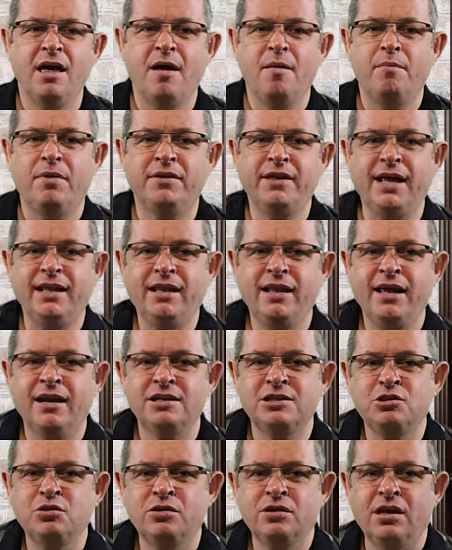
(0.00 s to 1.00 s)
But that led
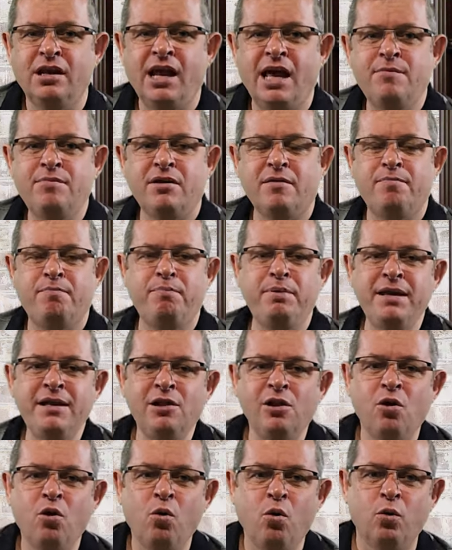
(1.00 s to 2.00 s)
us to the Labor
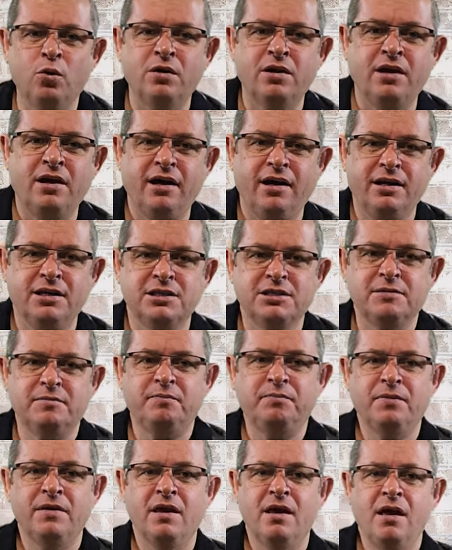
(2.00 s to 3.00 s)
Appeal Court case.
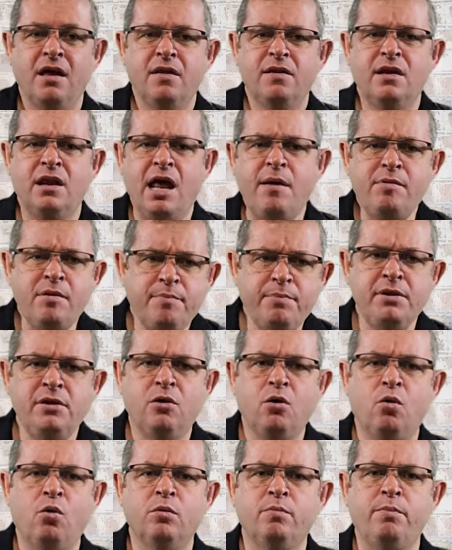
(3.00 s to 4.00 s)
The Labor Appeal
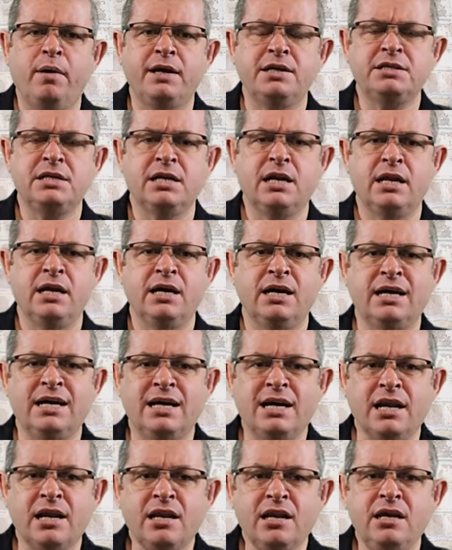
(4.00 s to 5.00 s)
Court basically
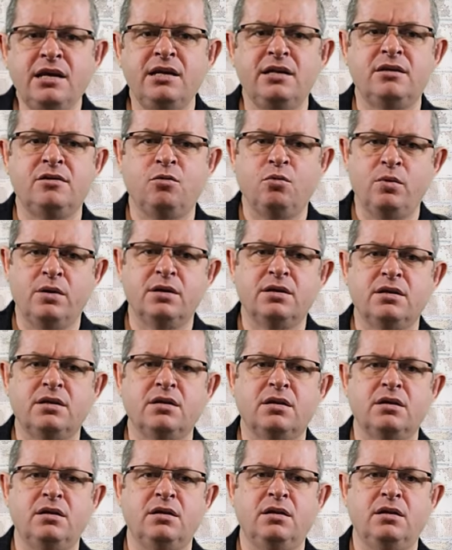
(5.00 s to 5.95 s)
agreed with